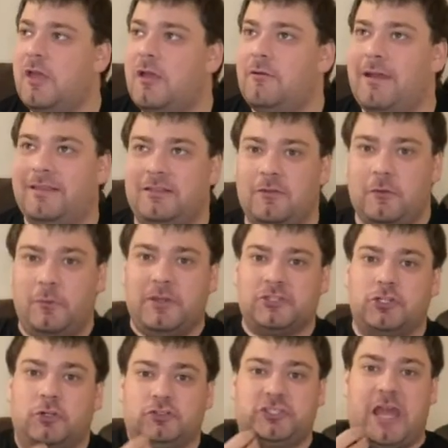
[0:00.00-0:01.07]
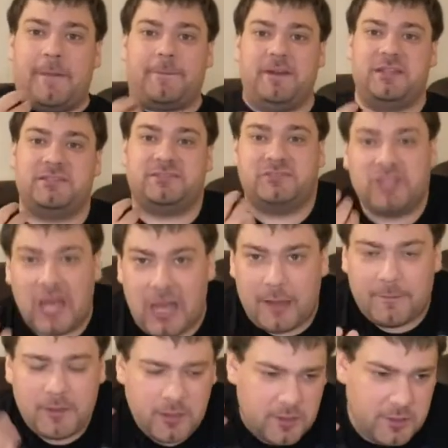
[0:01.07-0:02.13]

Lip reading: like the original Japanese dub,